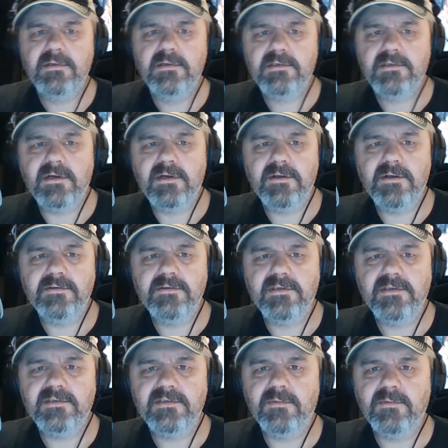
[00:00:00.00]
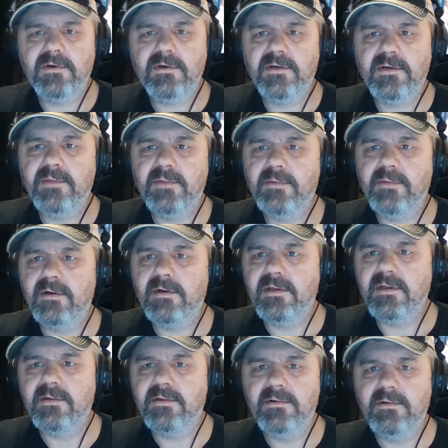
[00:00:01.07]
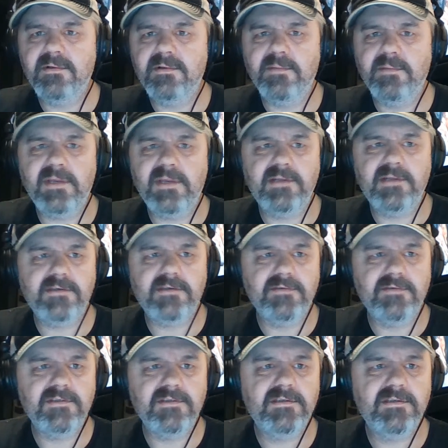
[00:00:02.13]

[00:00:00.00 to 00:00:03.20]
start using it some more here. Maybe I'll get the paid service.